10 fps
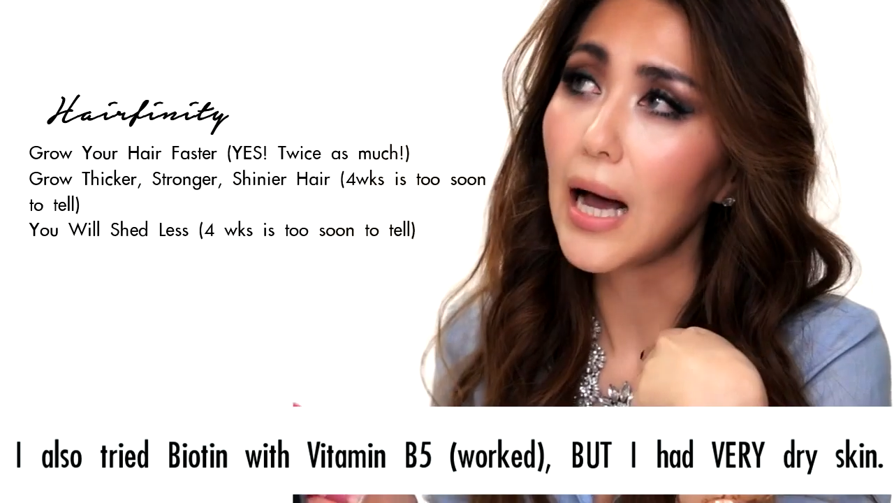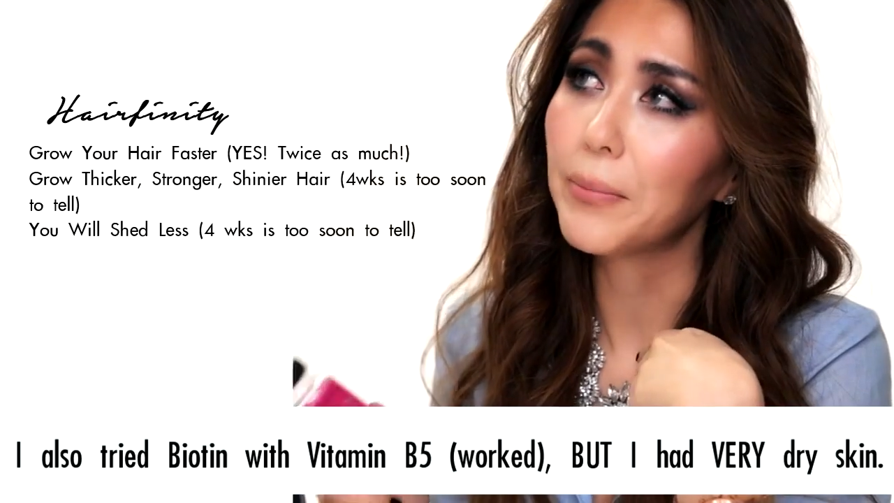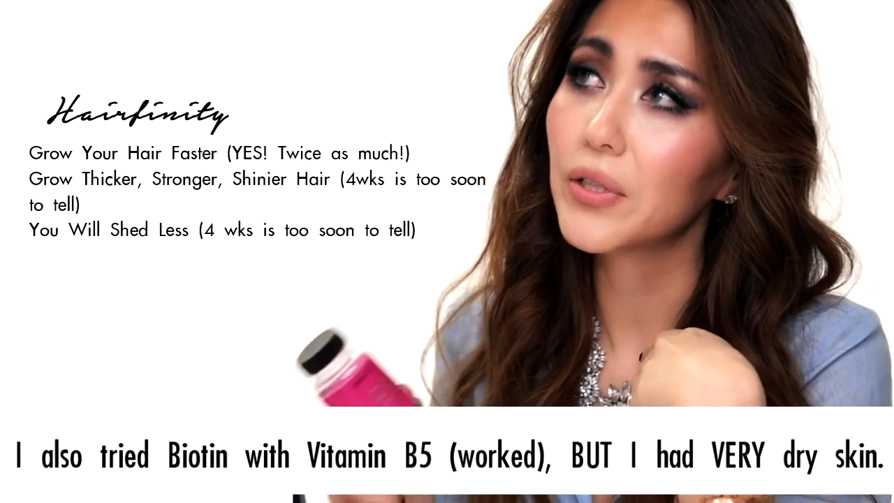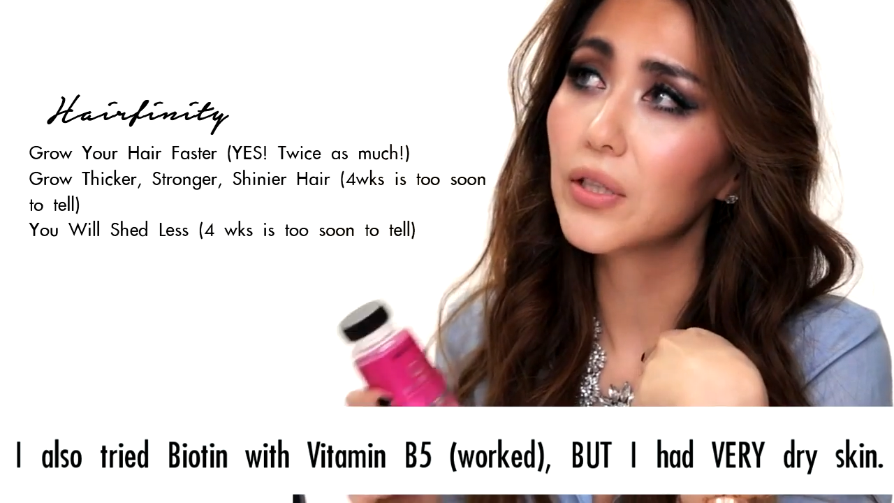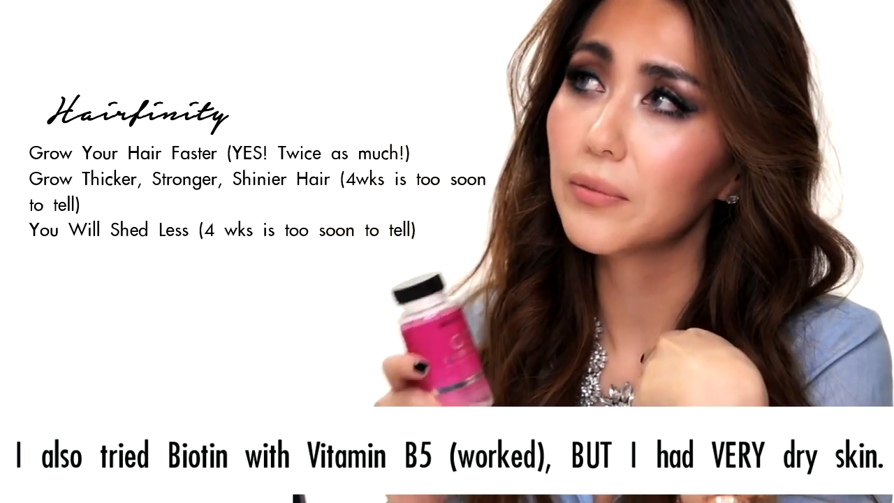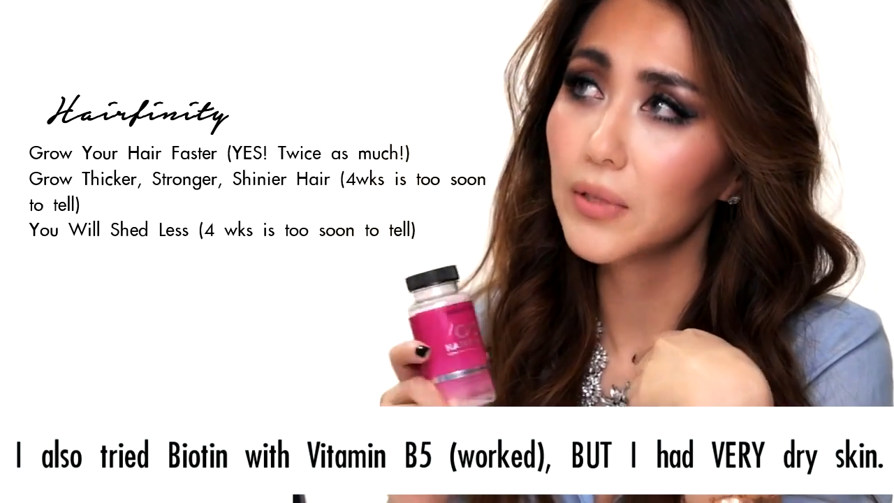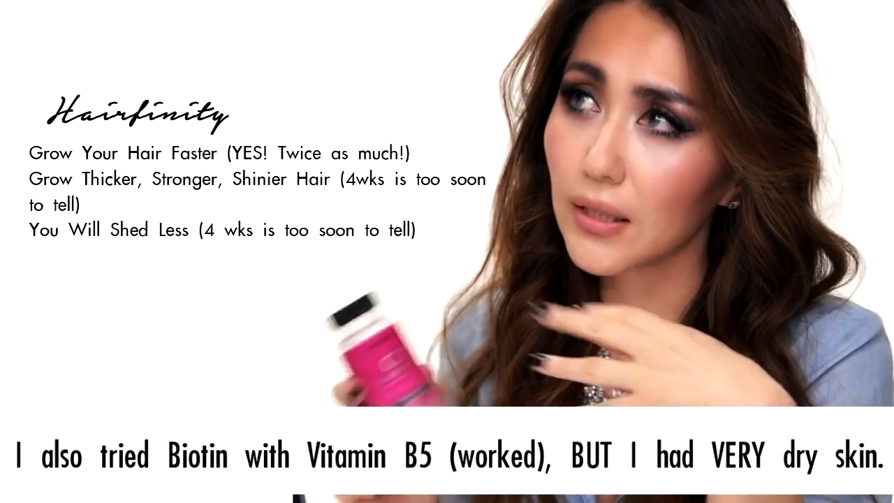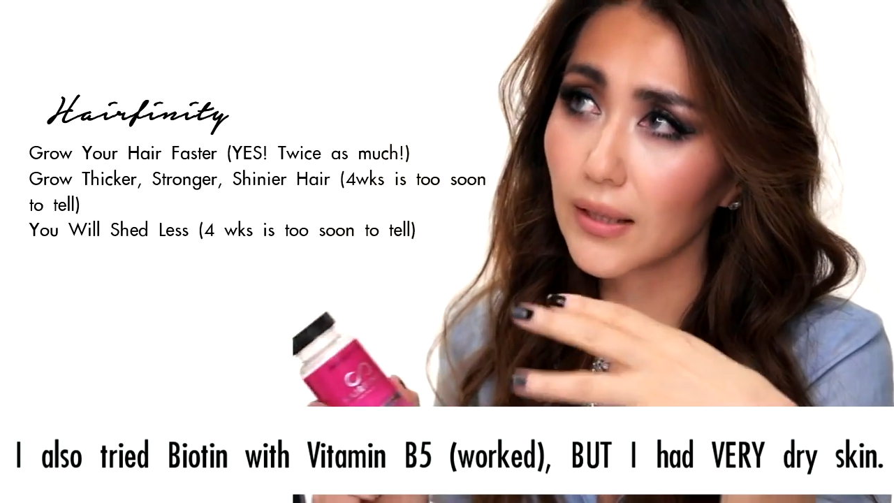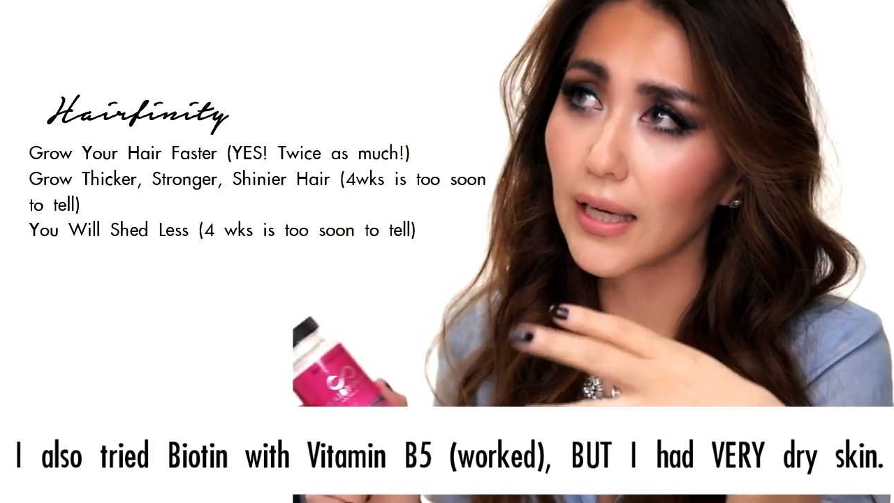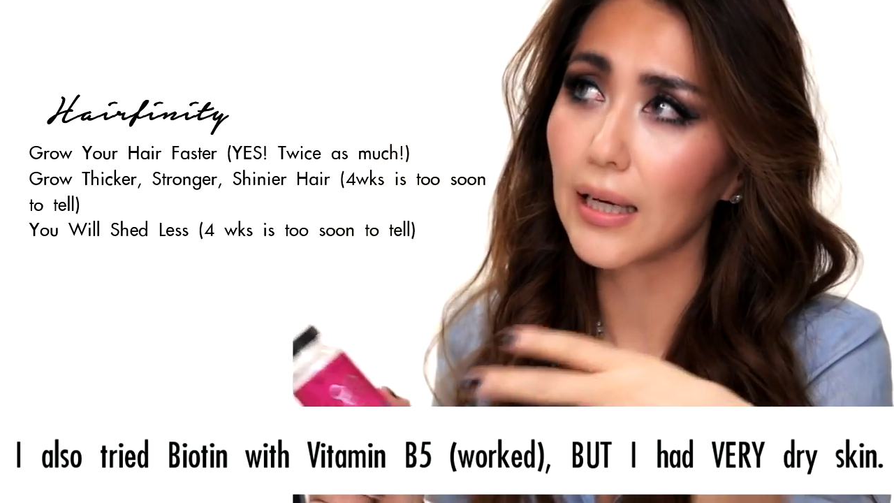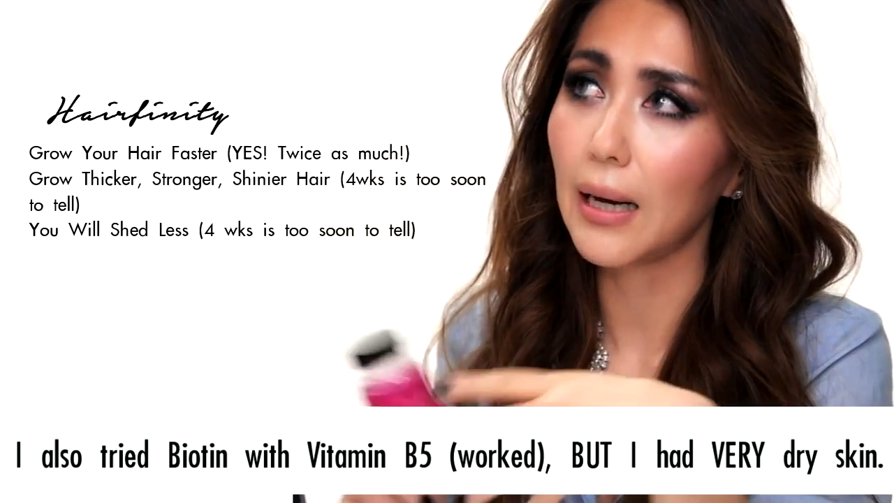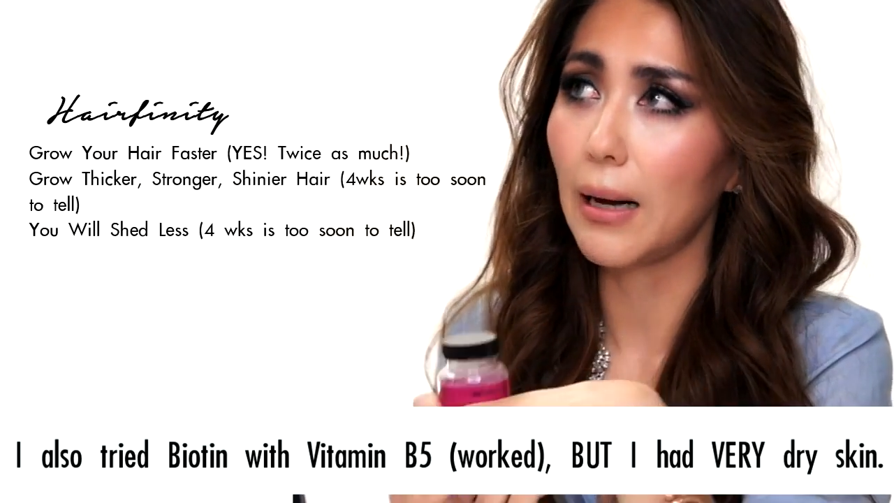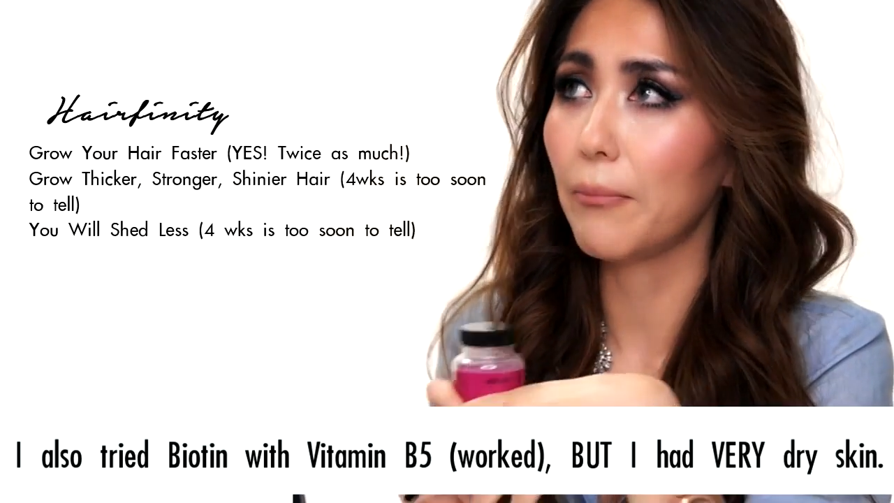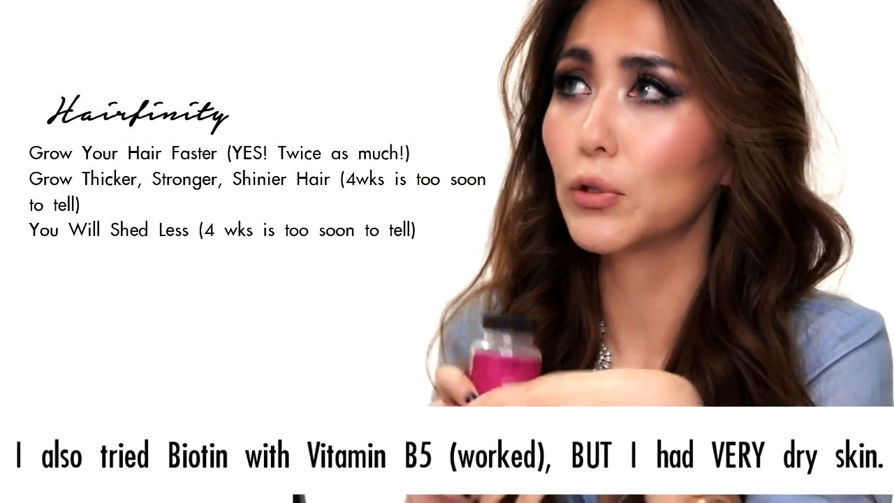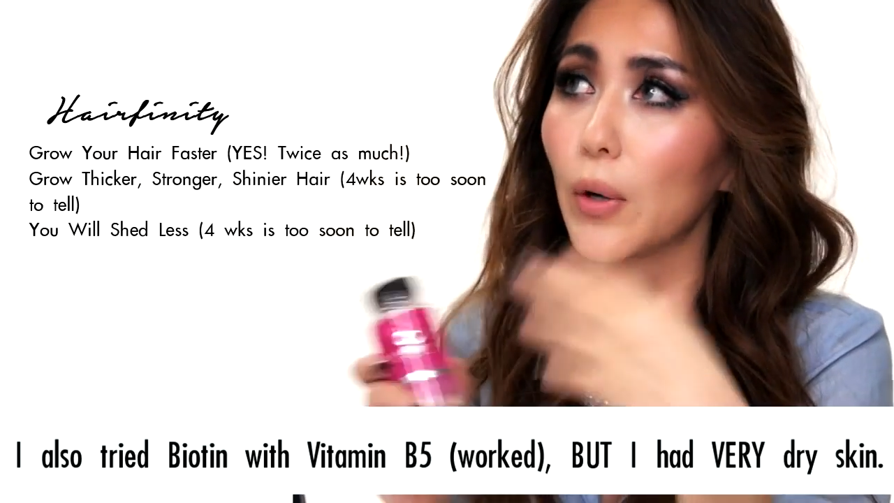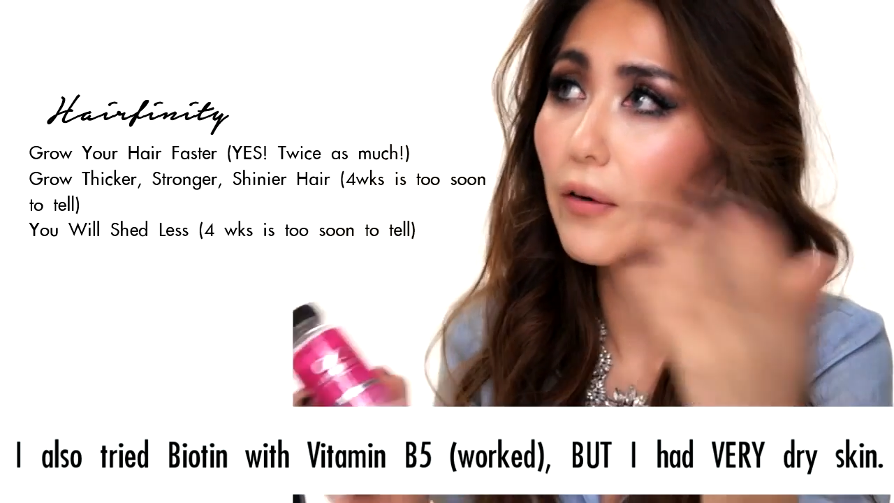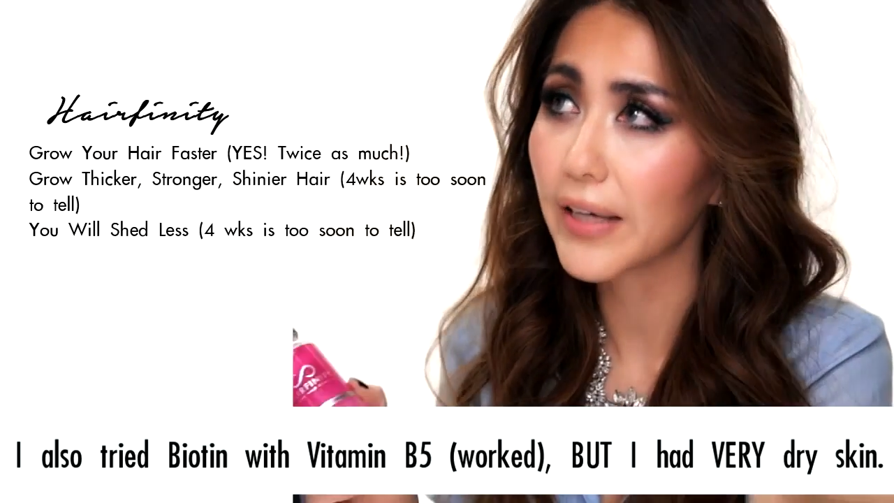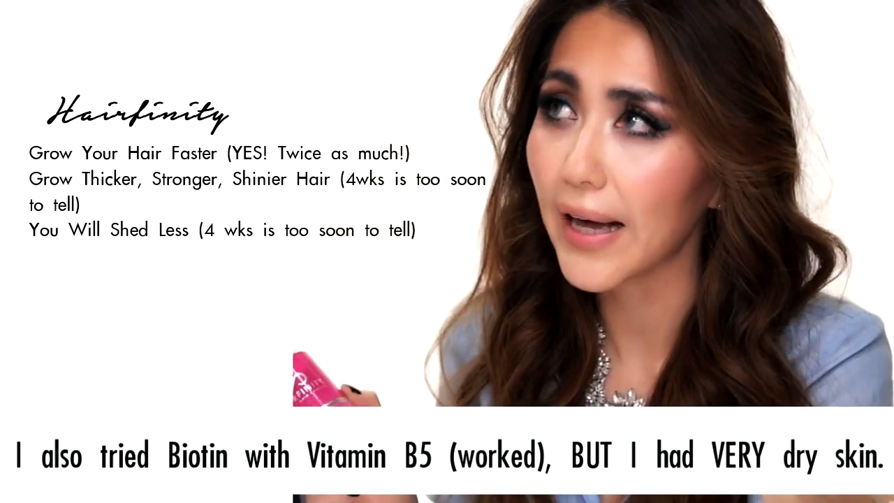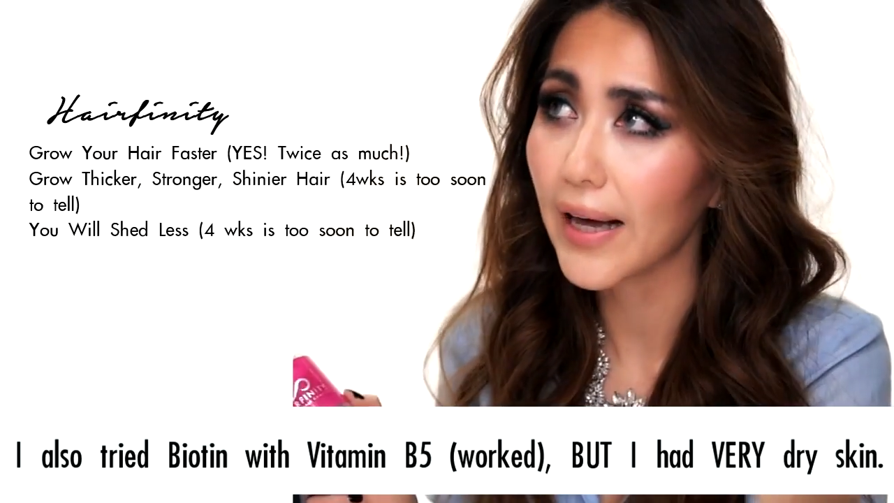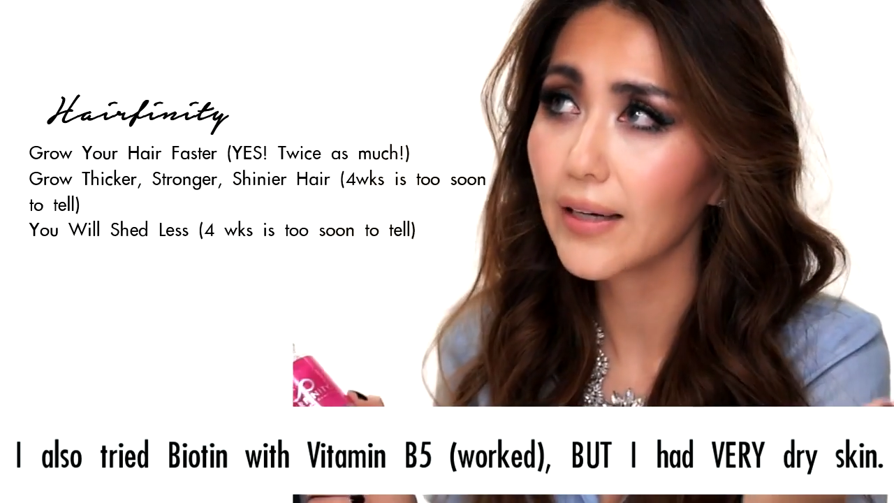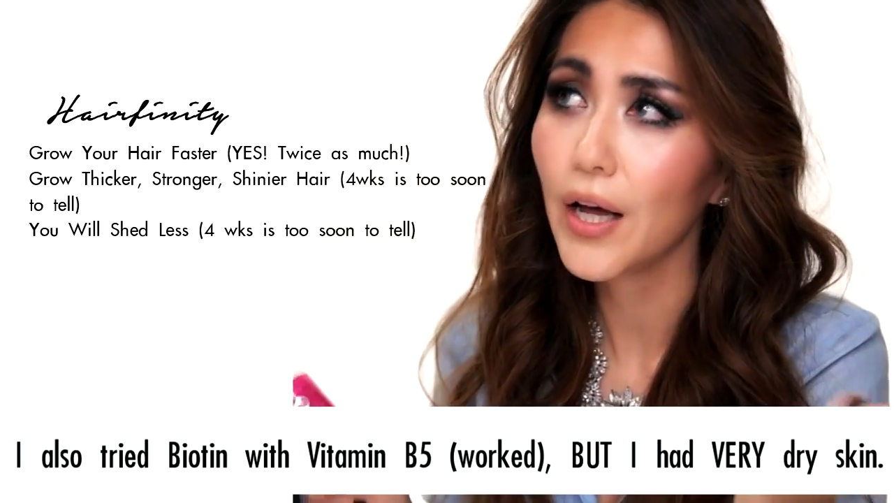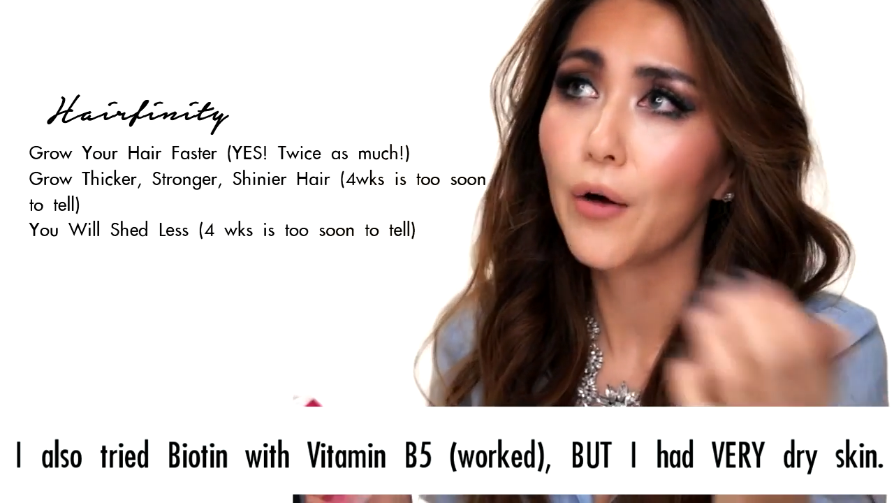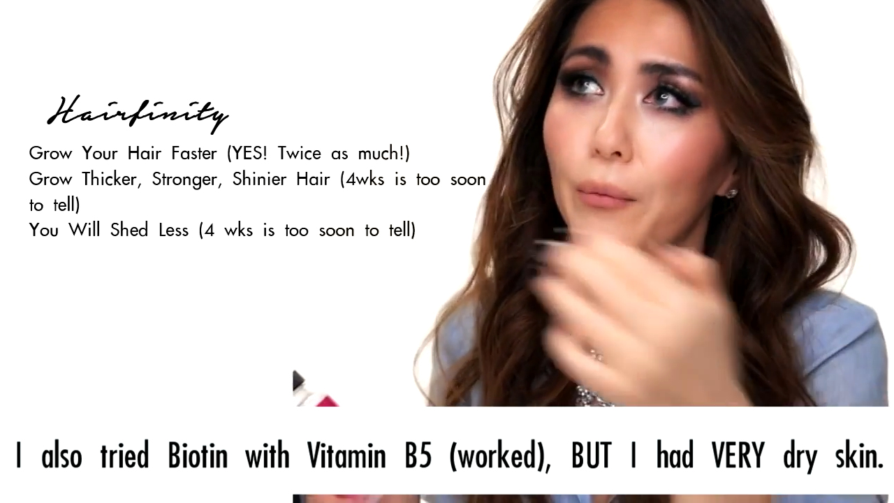I'm gonna look like I'm 12 again